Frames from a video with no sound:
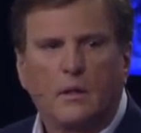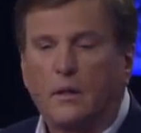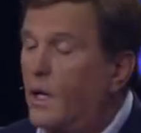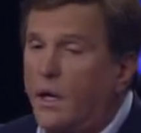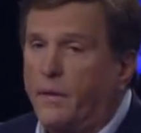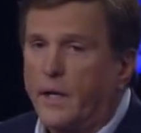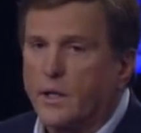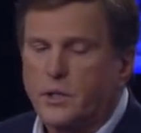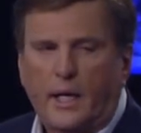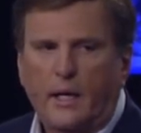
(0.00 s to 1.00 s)
N- nothing
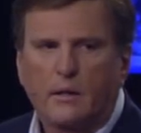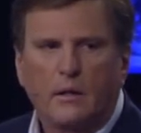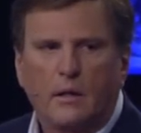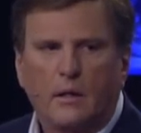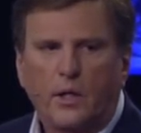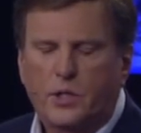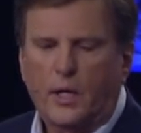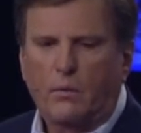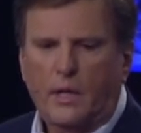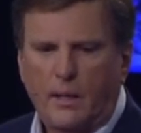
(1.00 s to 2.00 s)
else can. You
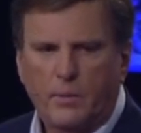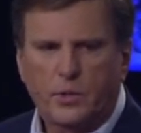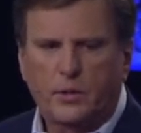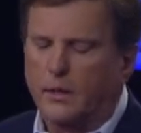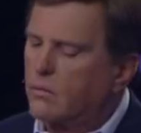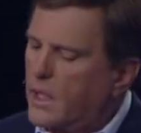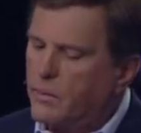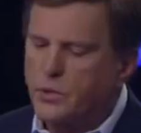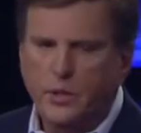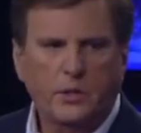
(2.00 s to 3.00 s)
say chemistry.
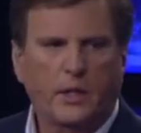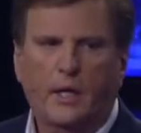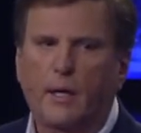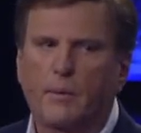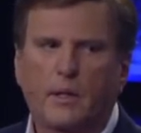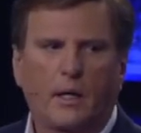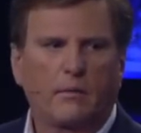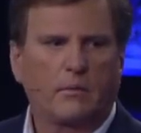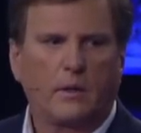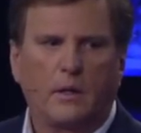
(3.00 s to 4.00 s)
Chemistry is going to come and
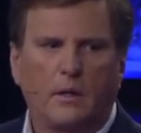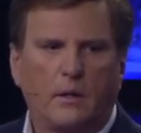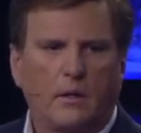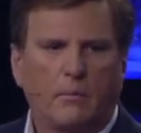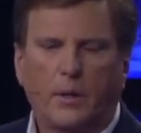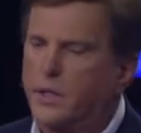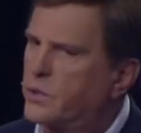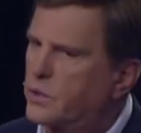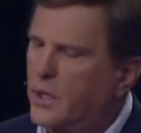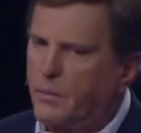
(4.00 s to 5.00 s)
go because
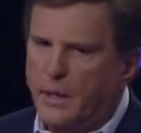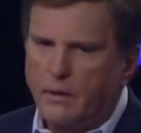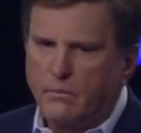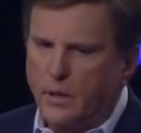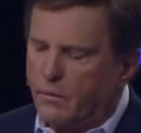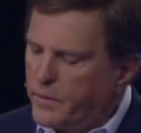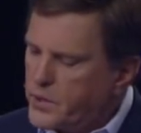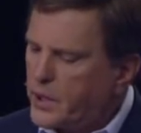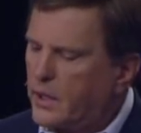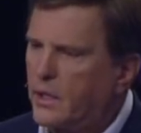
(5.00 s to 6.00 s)
there's going to be, you know,
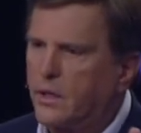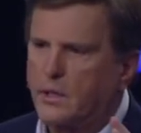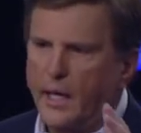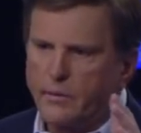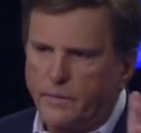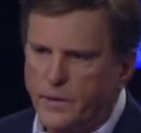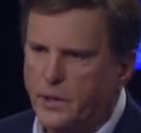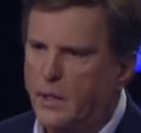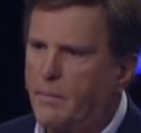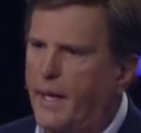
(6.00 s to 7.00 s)
physically good times,
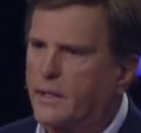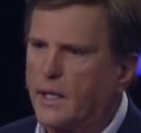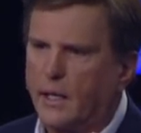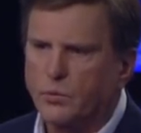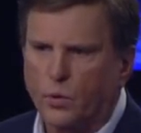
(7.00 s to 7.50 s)
physically bad times,